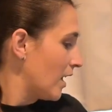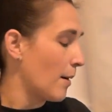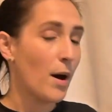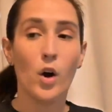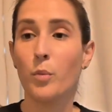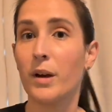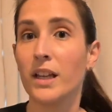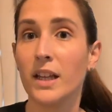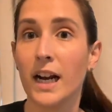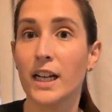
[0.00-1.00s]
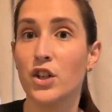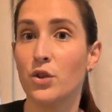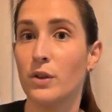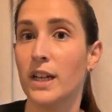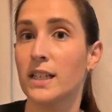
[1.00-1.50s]
I'm hoping that I can
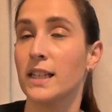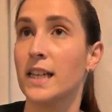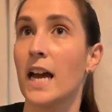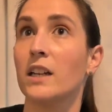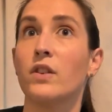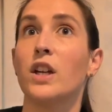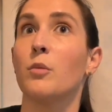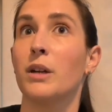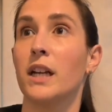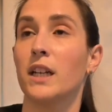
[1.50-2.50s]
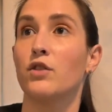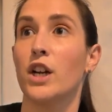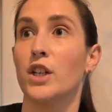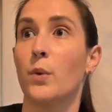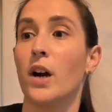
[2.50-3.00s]
do this at the end of the year, beginning of
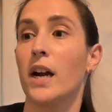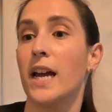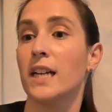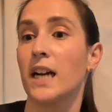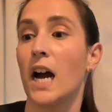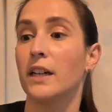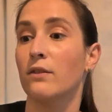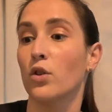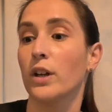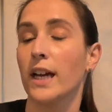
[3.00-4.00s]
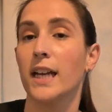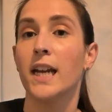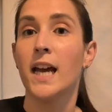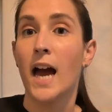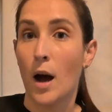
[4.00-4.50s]
January, and kind of look at
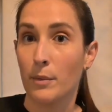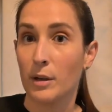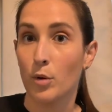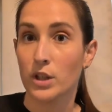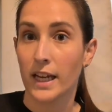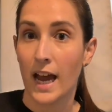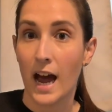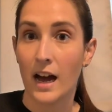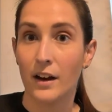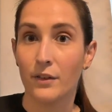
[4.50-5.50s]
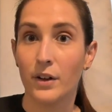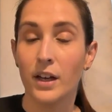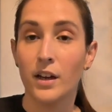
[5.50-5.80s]
how many books I have